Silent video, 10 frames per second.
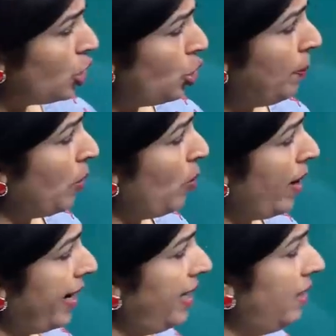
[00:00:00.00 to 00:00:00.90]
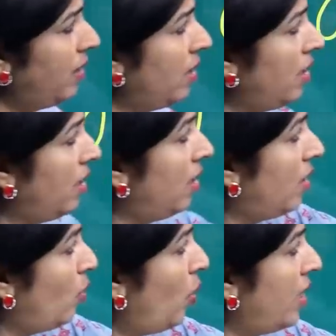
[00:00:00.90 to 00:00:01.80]
to provide
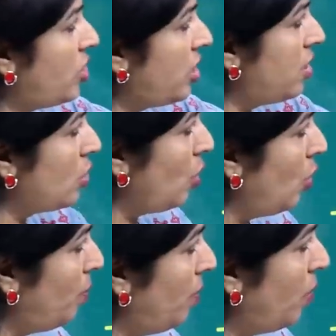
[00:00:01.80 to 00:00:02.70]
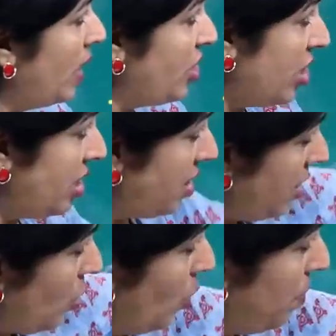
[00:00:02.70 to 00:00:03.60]
vultures
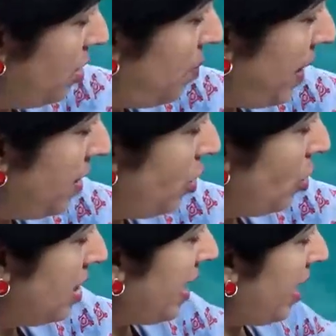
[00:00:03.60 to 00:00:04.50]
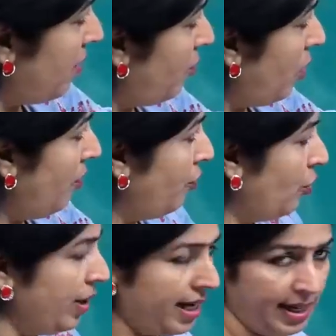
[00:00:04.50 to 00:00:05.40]
open spaces to scan for
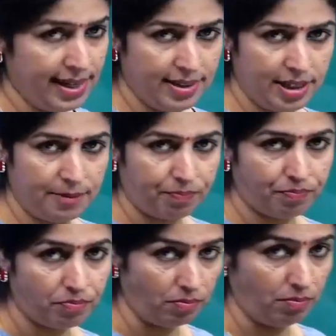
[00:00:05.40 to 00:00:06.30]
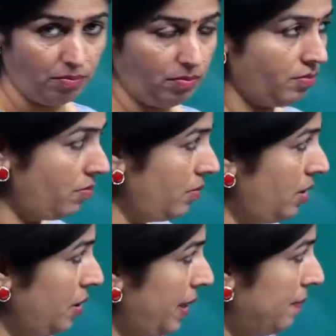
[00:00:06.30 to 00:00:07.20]
food and nest.
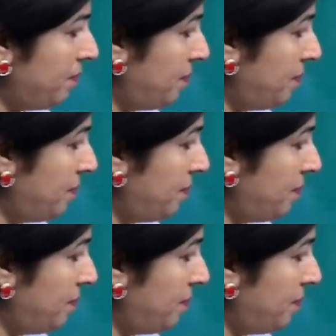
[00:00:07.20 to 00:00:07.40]
Okay.